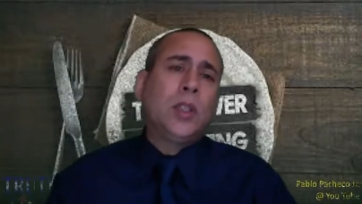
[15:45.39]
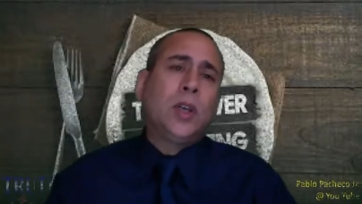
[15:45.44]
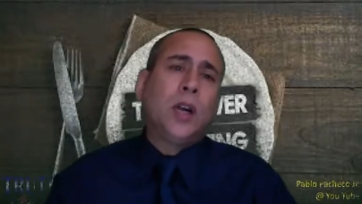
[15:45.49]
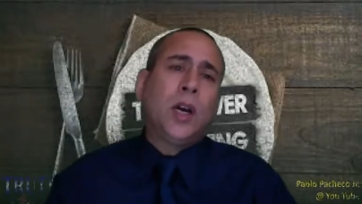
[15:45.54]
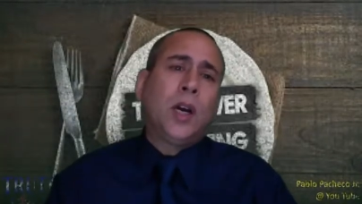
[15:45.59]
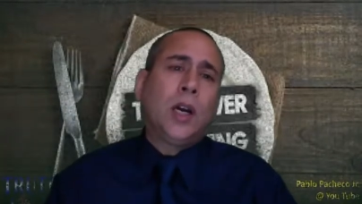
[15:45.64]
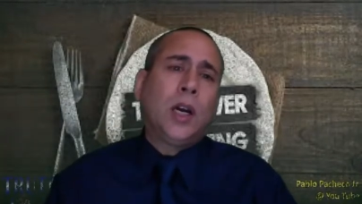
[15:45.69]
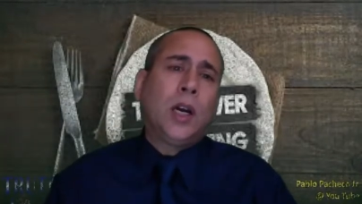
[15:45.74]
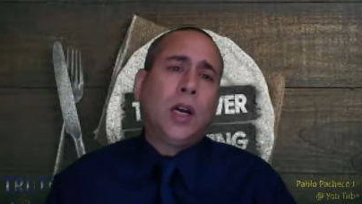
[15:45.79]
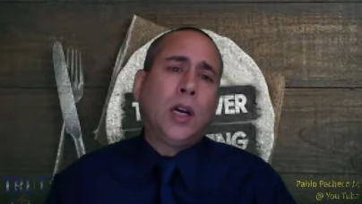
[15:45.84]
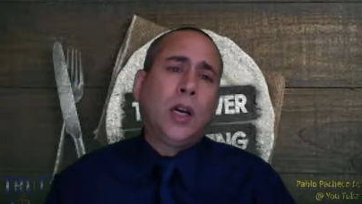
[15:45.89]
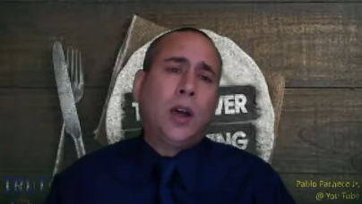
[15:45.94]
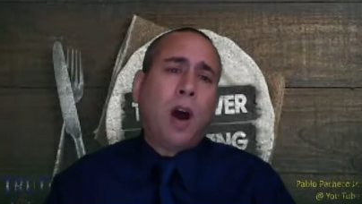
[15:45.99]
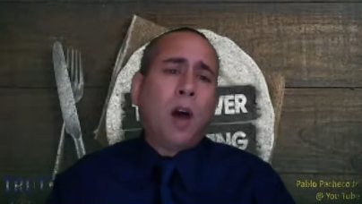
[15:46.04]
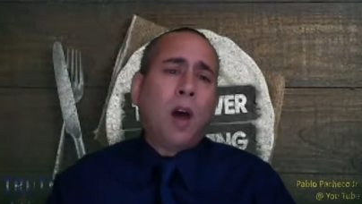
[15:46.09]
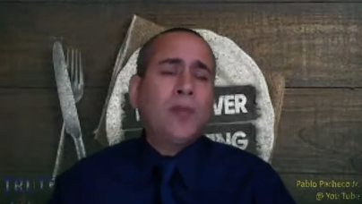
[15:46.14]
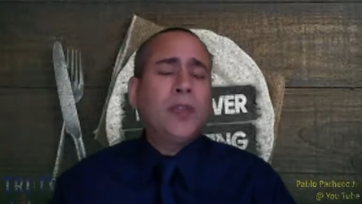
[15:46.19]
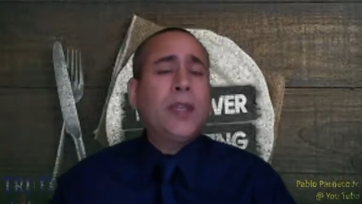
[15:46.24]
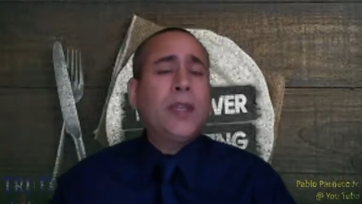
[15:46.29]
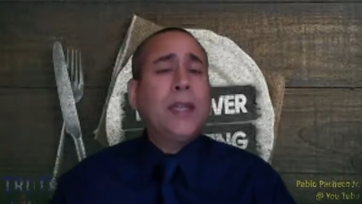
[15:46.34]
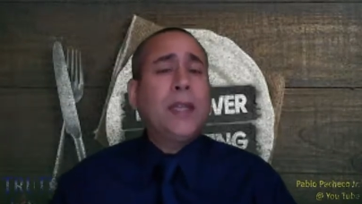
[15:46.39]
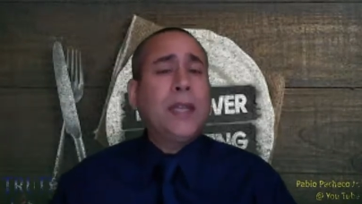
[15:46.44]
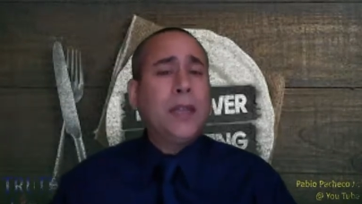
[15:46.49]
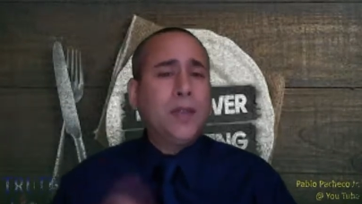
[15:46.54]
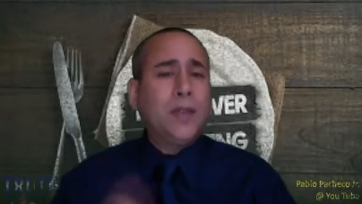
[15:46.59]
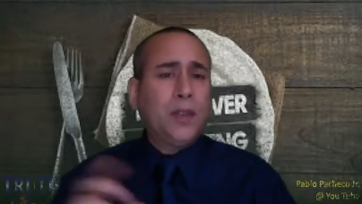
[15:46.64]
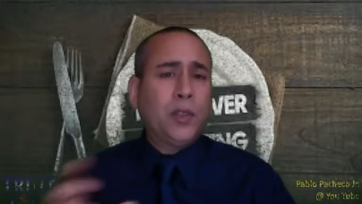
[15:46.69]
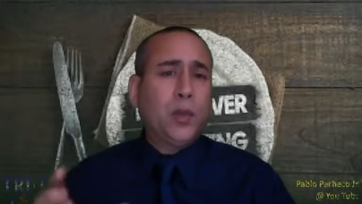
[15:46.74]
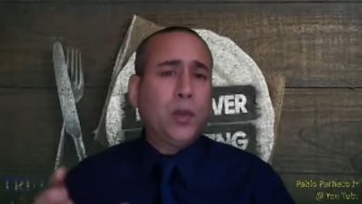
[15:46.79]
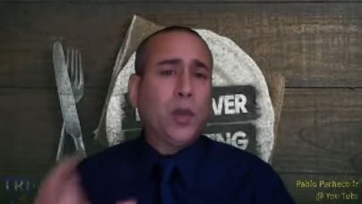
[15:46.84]
uh, often
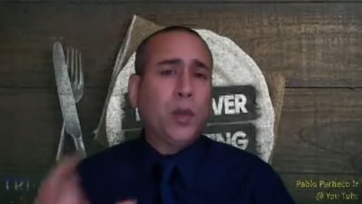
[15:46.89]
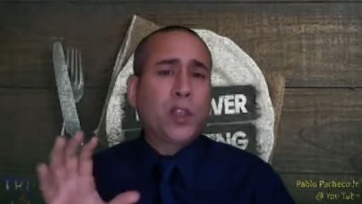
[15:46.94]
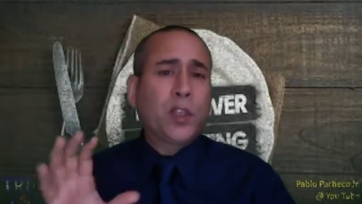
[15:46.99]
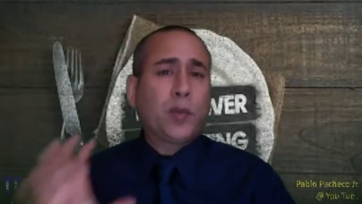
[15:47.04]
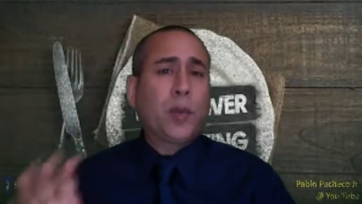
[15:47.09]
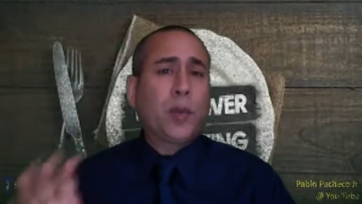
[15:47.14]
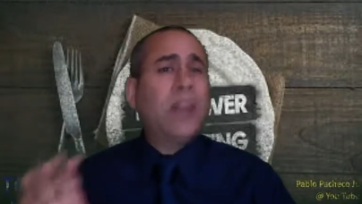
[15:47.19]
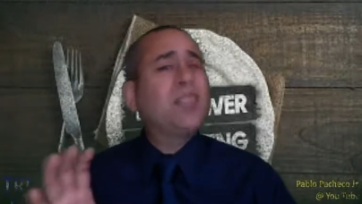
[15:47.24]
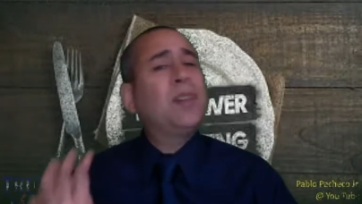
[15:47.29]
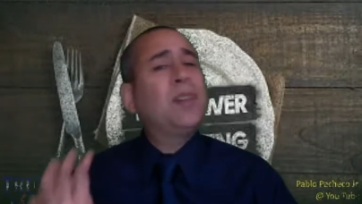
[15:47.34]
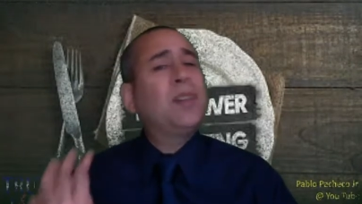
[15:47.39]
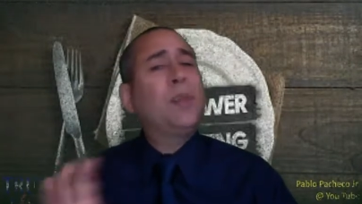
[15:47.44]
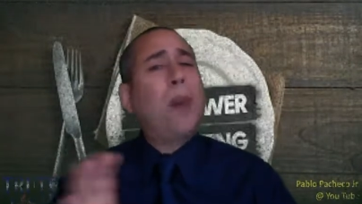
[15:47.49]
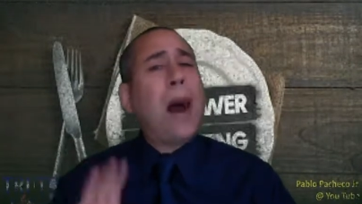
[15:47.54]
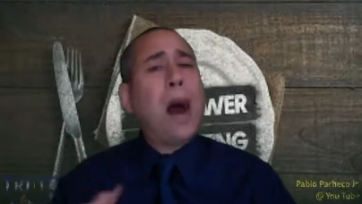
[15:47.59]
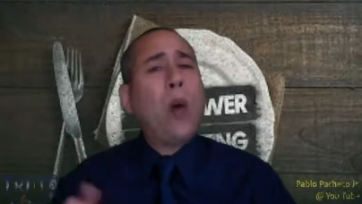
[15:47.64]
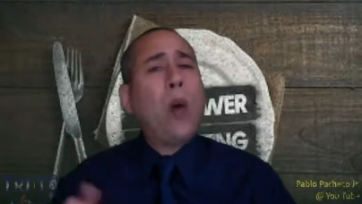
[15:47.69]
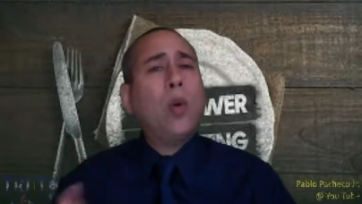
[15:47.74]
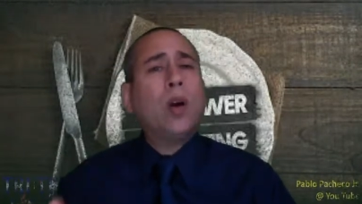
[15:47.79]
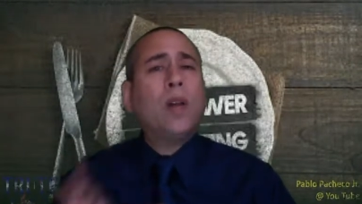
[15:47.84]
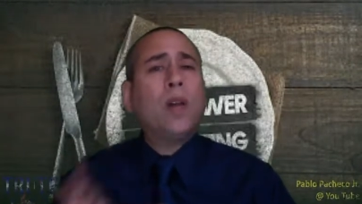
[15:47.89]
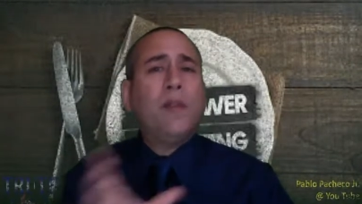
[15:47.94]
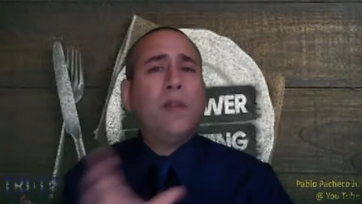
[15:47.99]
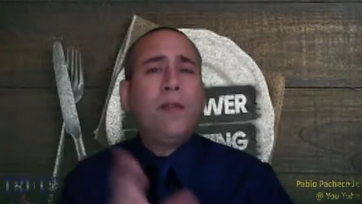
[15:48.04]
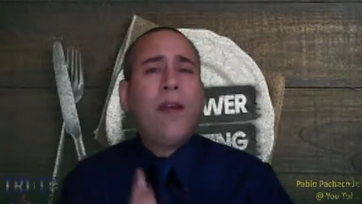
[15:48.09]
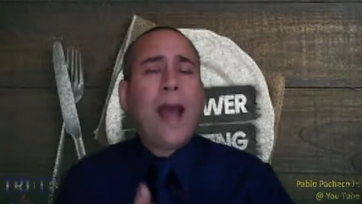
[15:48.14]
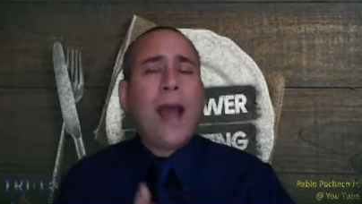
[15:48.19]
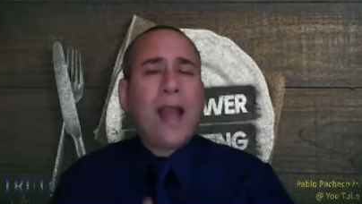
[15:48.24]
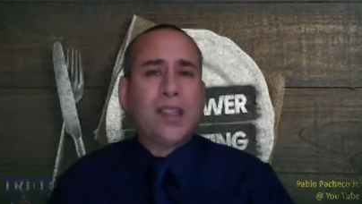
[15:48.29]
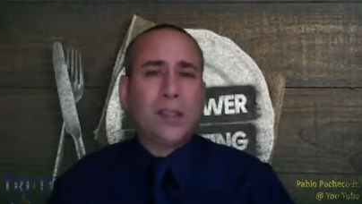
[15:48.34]
given to express the power of
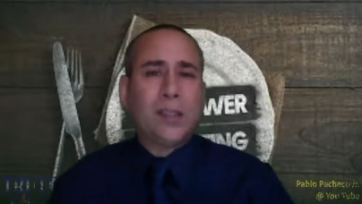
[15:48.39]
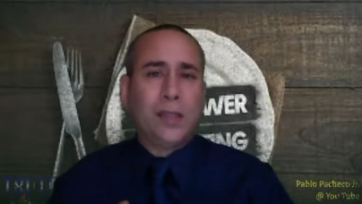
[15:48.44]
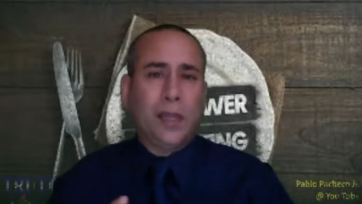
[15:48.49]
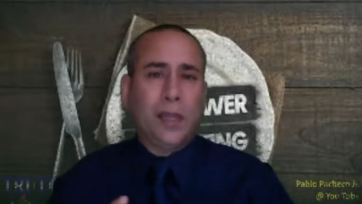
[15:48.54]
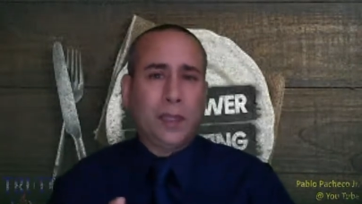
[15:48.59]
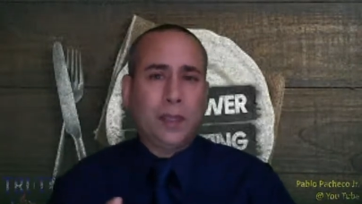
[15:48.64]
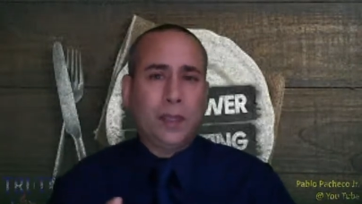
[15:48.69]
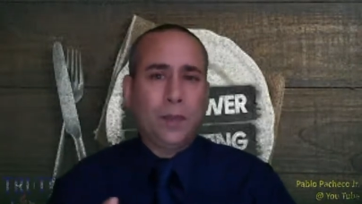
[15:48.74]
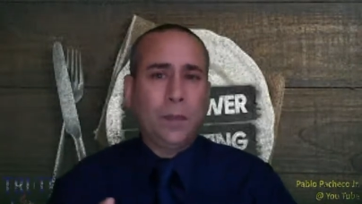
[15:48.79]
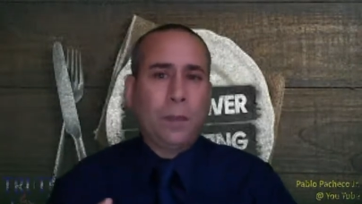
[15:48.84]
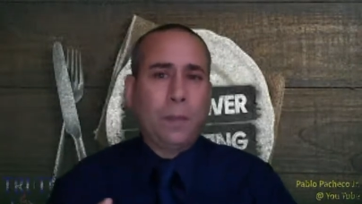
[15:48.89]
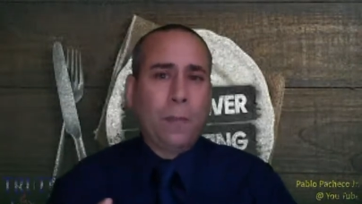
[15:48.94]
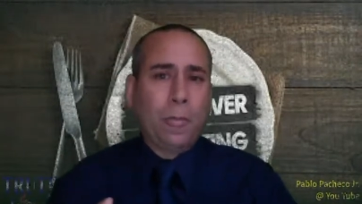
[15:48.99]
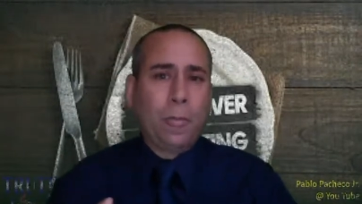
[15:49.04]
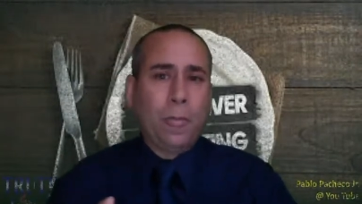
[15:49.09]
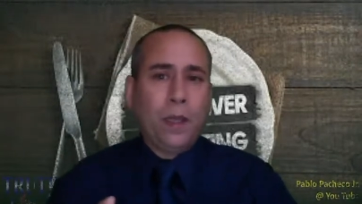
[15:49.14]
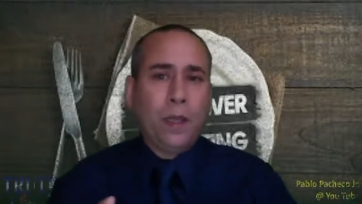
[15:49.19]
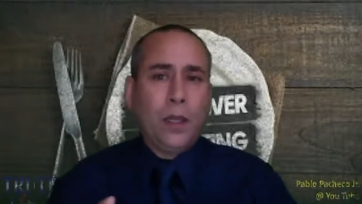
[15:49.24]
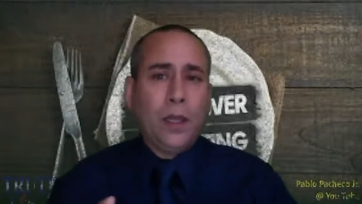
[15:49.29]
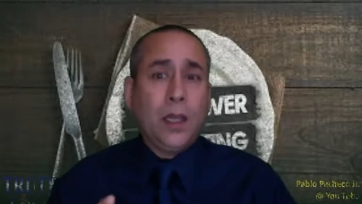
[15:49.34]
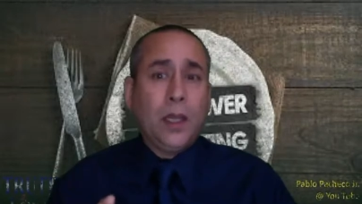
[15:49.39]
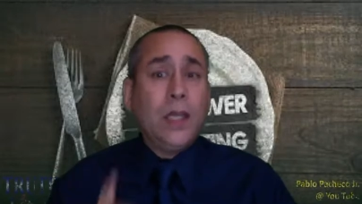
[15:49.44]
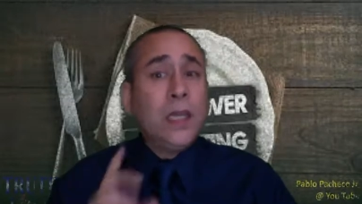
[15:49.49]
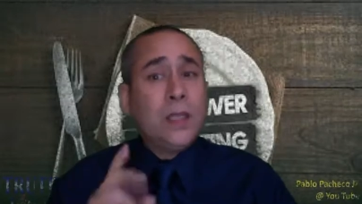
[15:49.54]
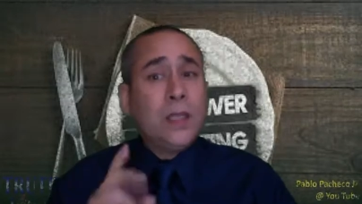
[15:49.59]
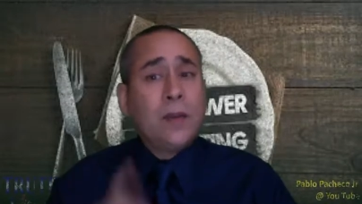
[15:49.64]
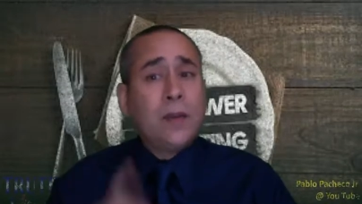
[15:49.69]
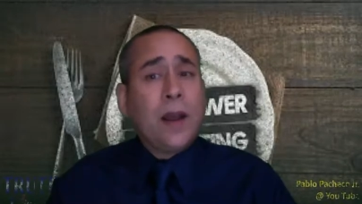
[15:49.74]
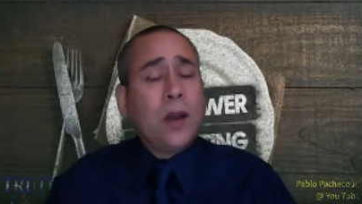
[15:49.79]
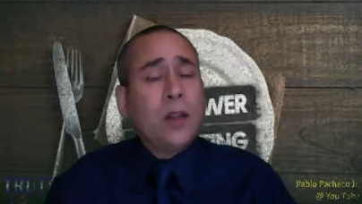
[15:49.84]
fasting
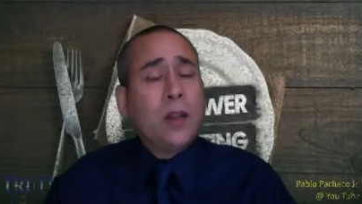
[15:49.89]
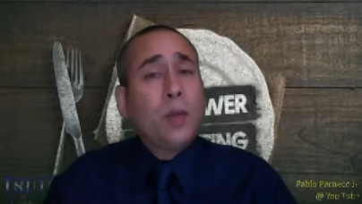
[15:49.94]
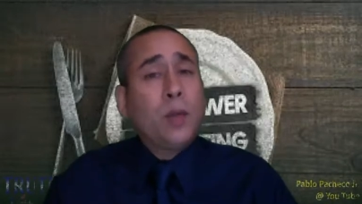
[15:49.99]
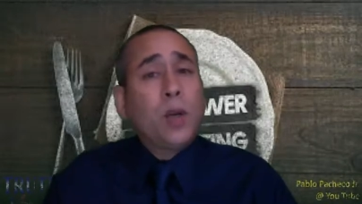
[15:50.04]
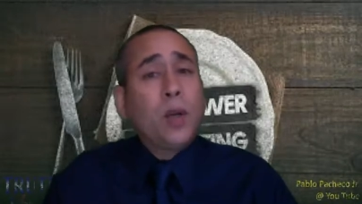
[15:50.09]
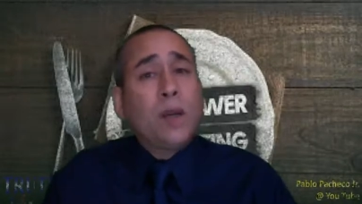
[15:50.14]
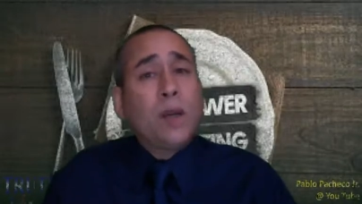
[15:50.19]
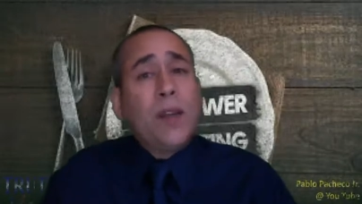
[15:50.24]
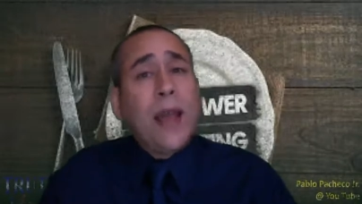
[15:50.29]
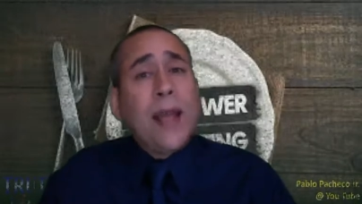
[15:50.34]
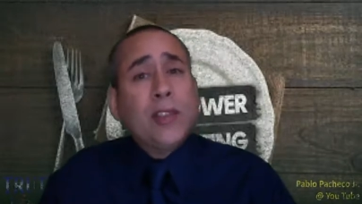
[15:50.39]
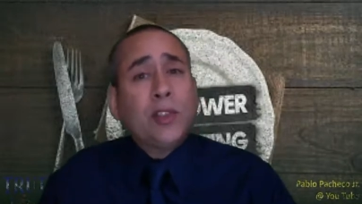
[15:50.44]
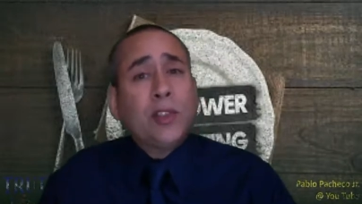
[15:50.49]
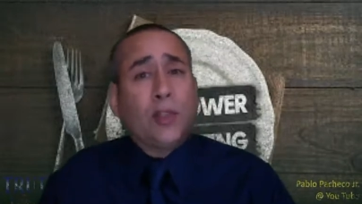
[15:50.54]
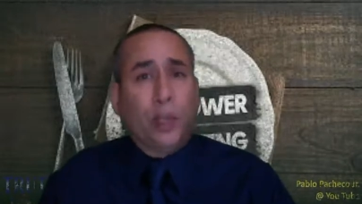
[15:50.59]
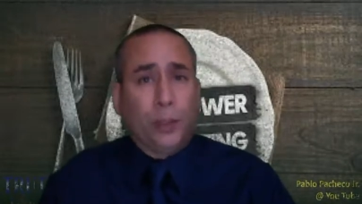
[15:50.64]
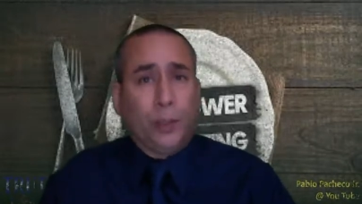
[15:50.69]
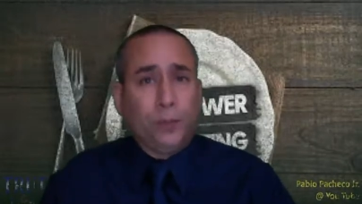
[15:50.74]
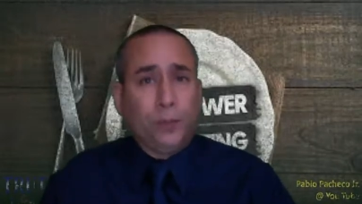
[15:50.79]
is found in the book of Esther.